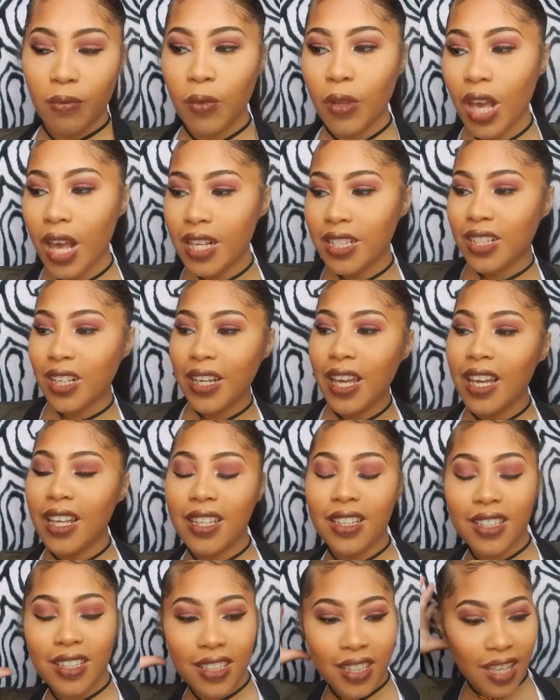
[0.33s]
Okay, so yeah,
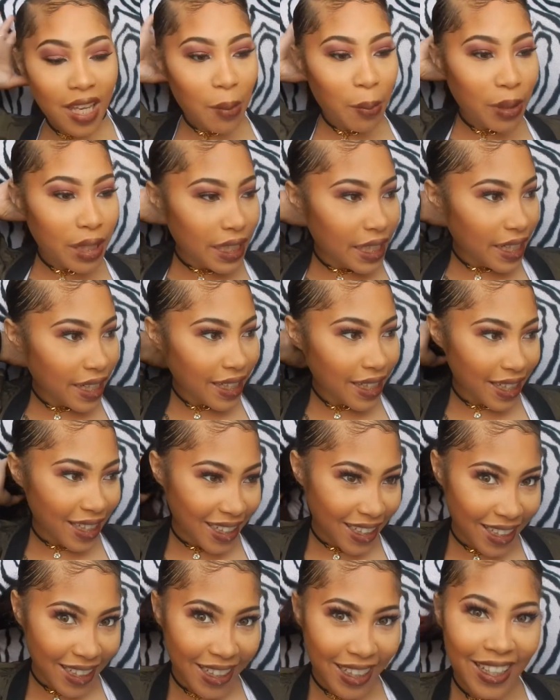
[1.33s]
this is the completed
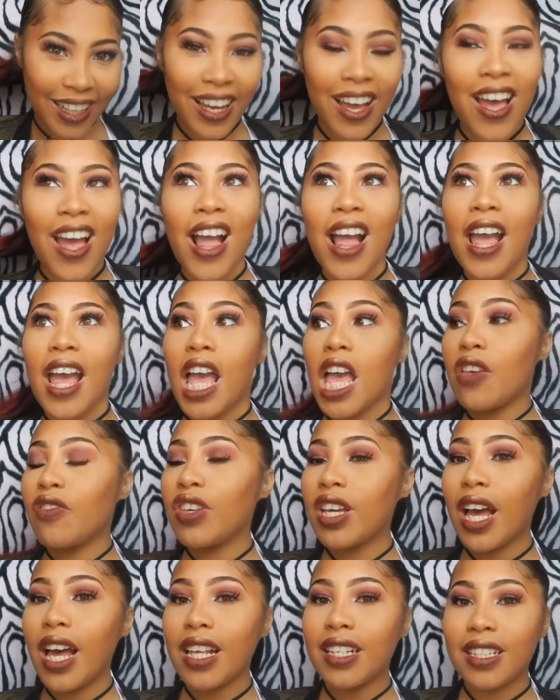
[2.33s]
look. If
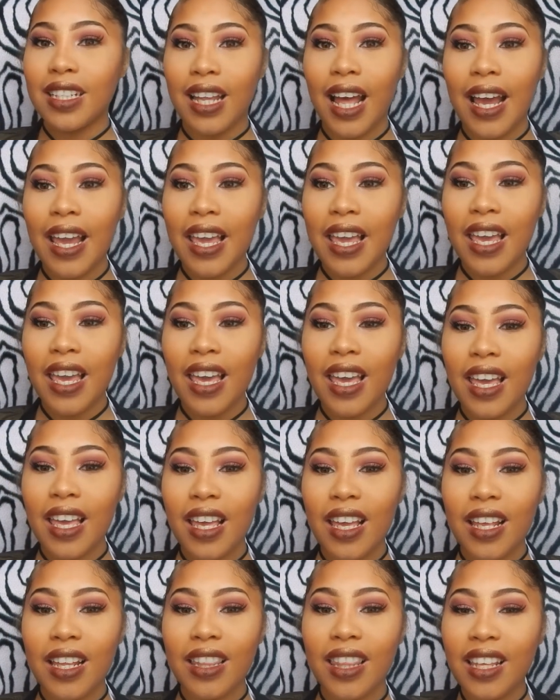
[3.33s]
you guys like
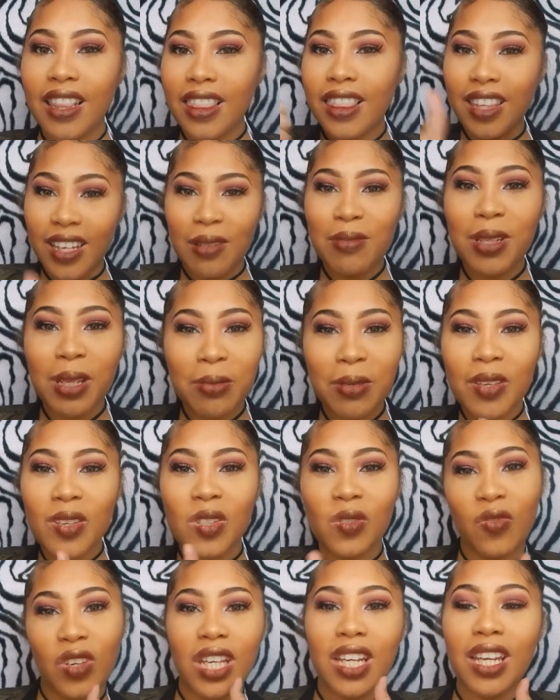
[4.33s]
it, then thumbs up
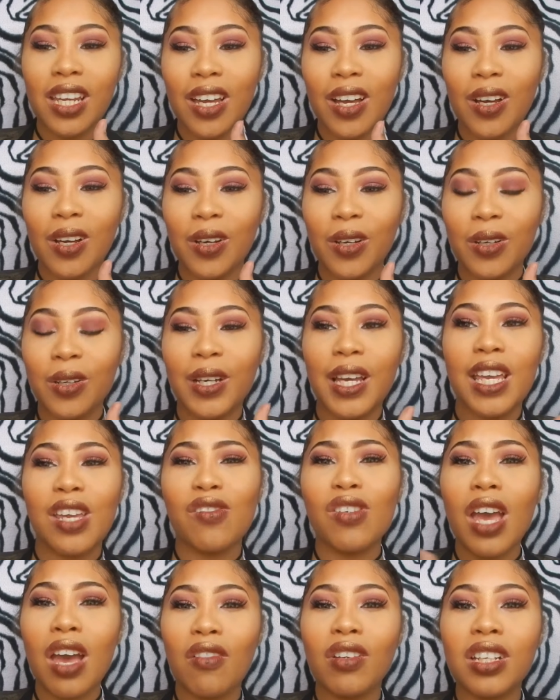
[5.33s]
this video.
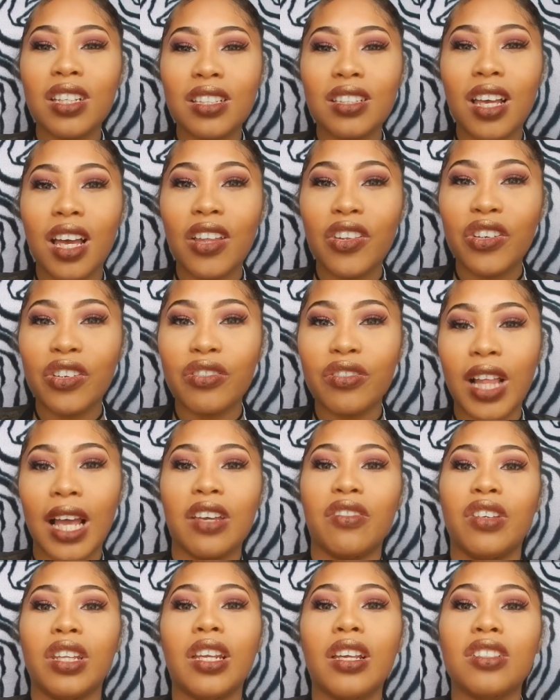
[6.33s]
If you have any other
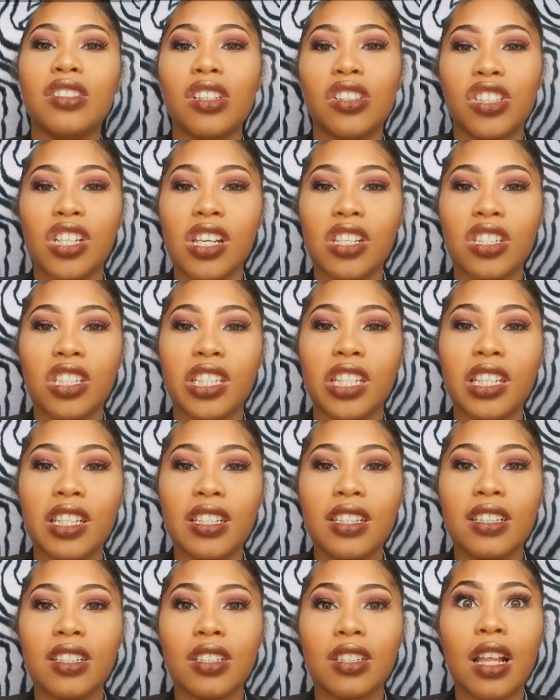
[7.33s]
like video
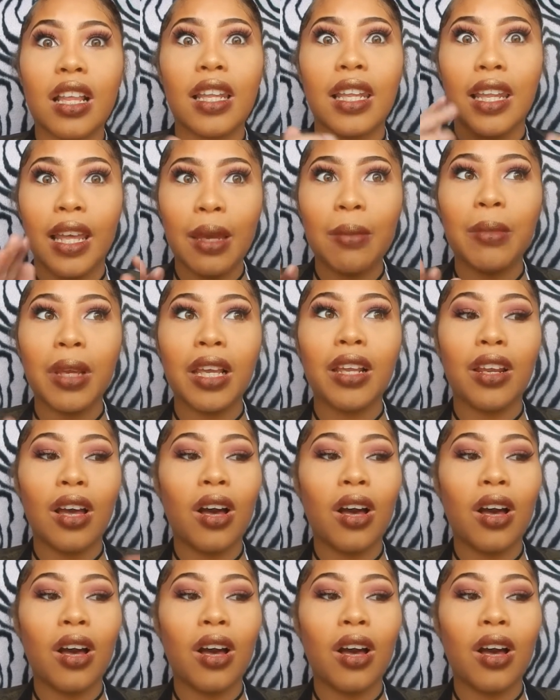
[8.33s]
suggestions, let me